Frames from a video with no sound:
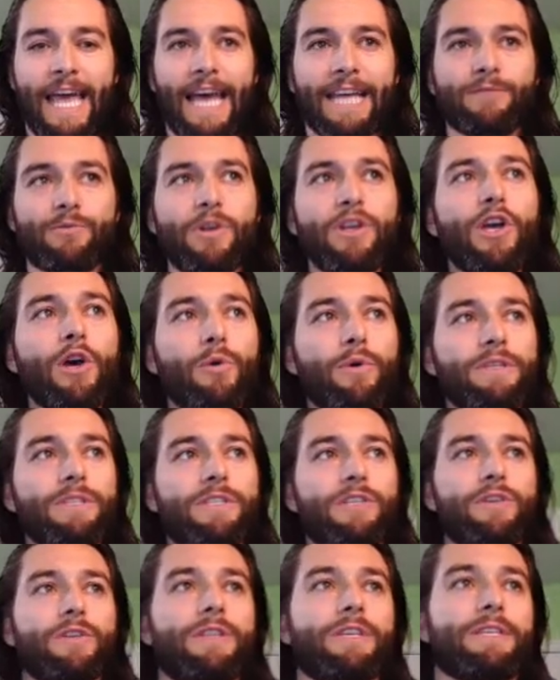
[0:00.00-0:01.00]
as we go
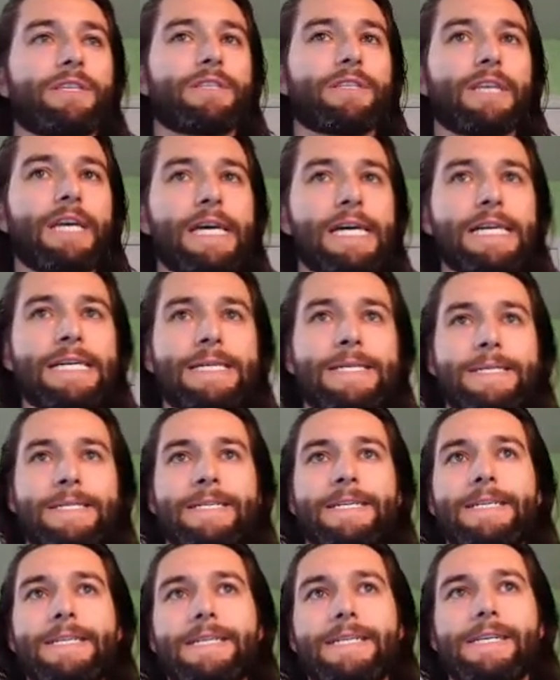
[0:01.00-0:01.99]
into this
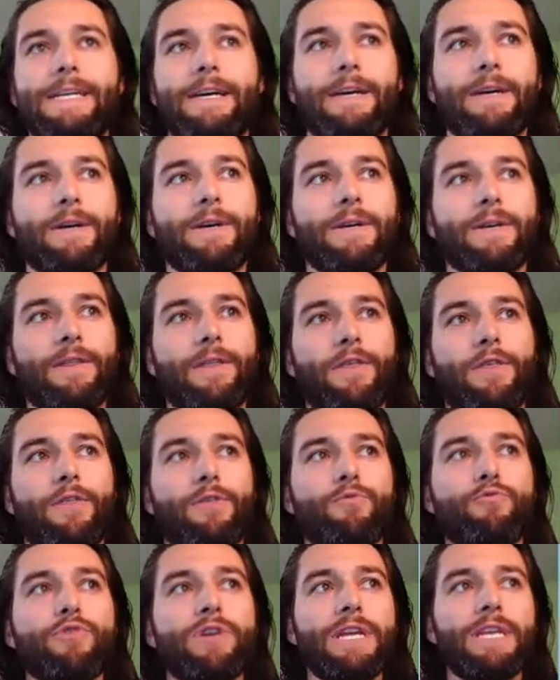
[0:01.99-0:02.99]

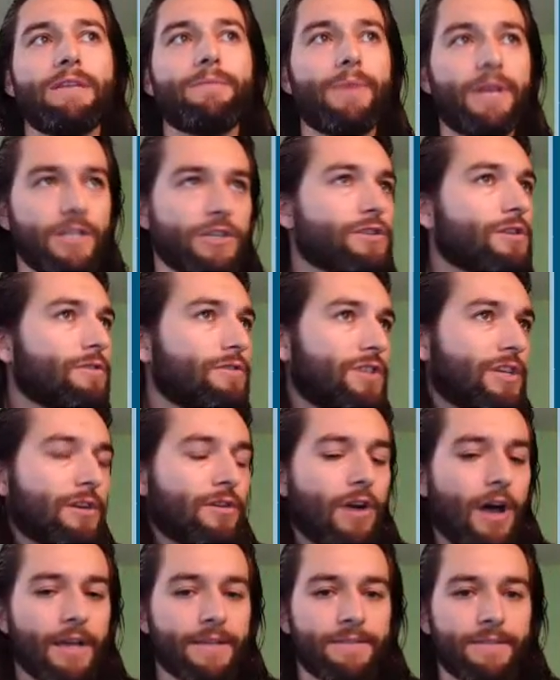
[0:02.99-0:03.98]
three-dimensional
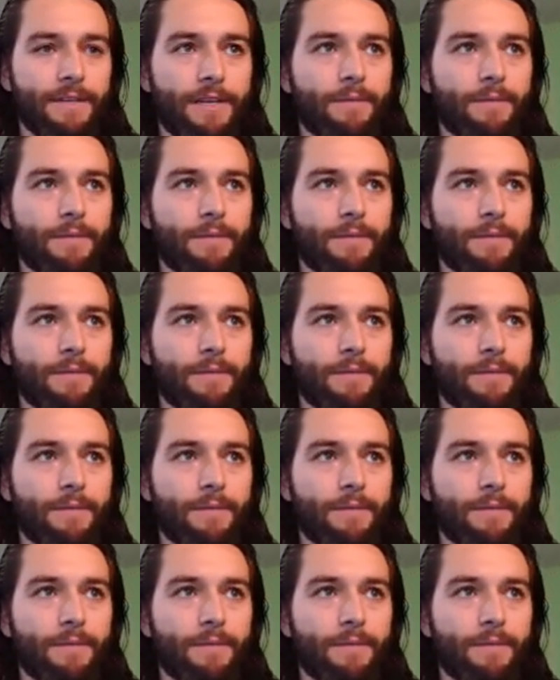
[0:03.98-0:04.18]
generosity